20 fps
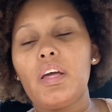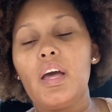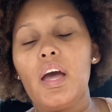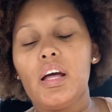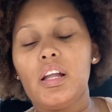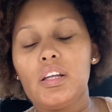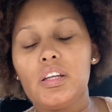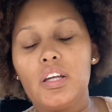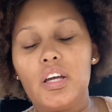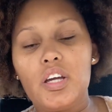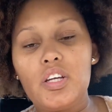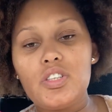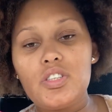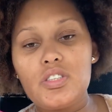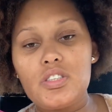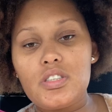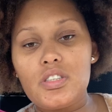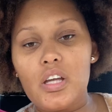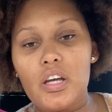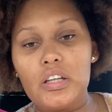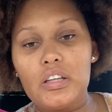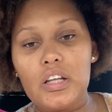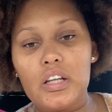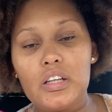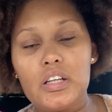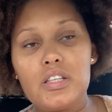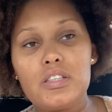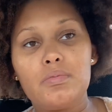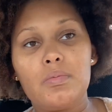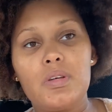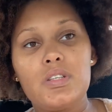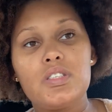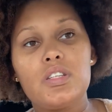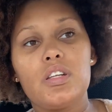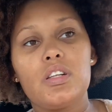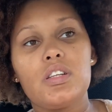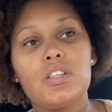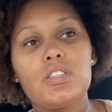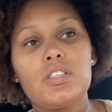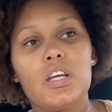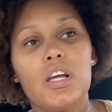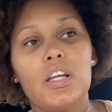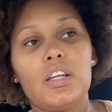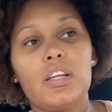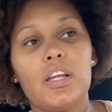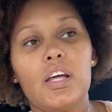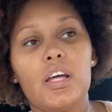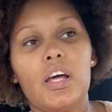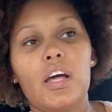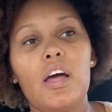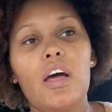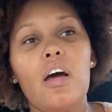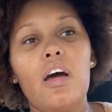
allegations like that, that's basically saying that